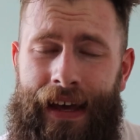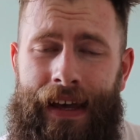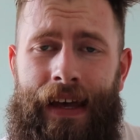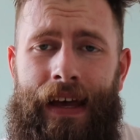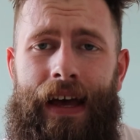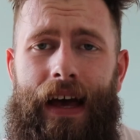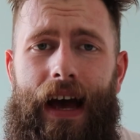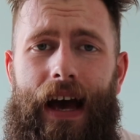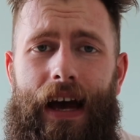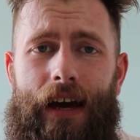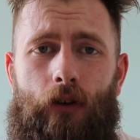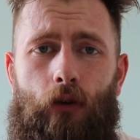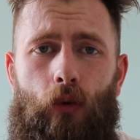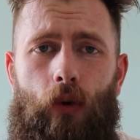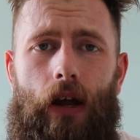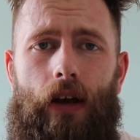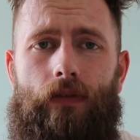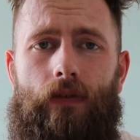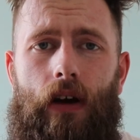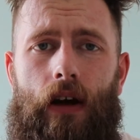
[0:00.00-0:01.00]
and all
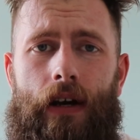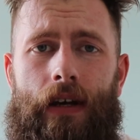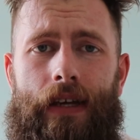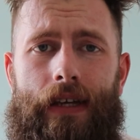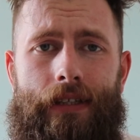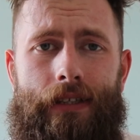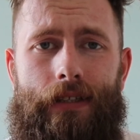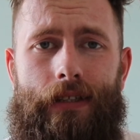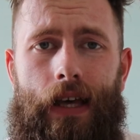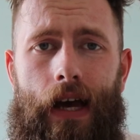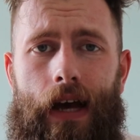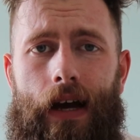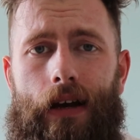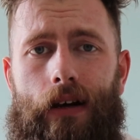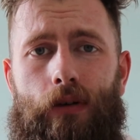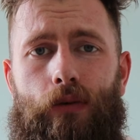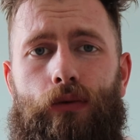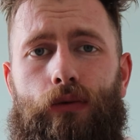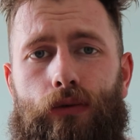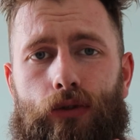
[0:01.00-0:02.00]
I've done is
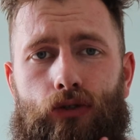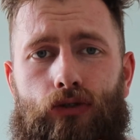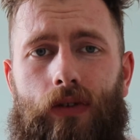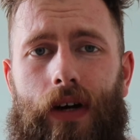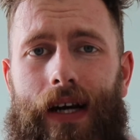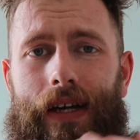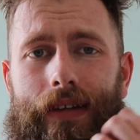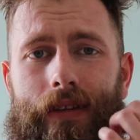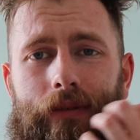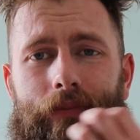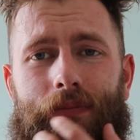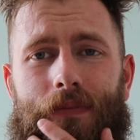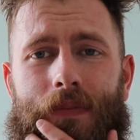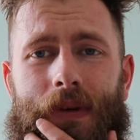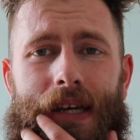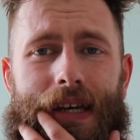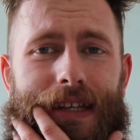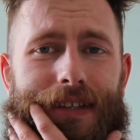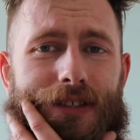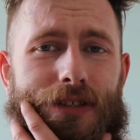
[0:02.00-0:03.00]
towel dried the
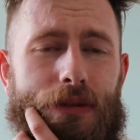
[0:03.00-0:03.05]
beard.